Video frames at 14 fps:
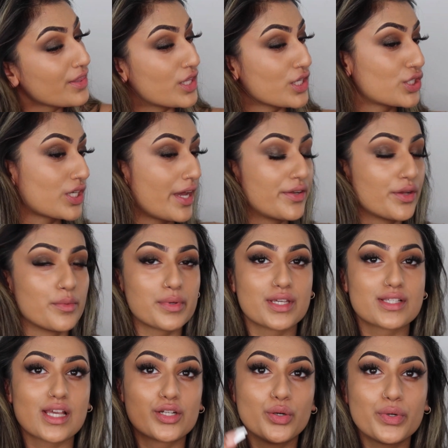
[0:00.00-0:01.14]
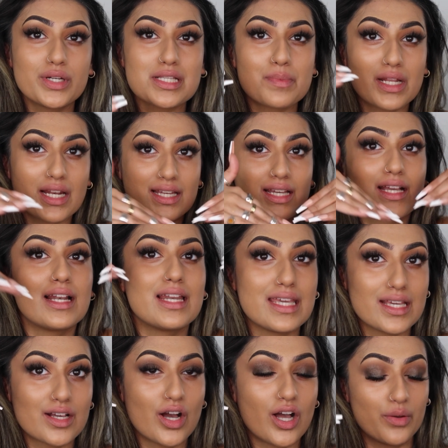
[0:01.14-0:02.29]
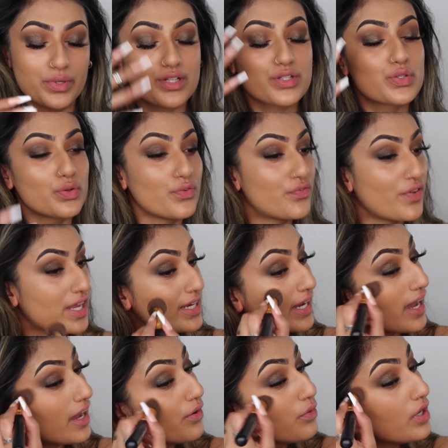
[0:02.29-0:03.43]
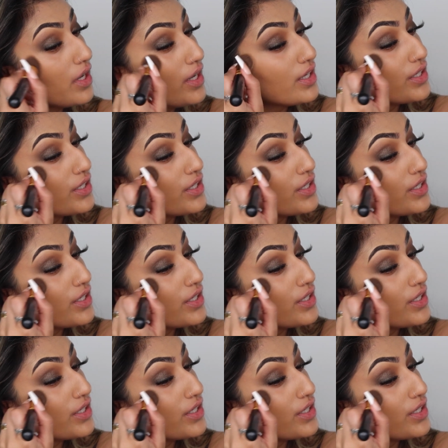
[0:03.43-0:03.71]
the shadow because I don't want it to be like a clean cut. I want it to sort of fade out.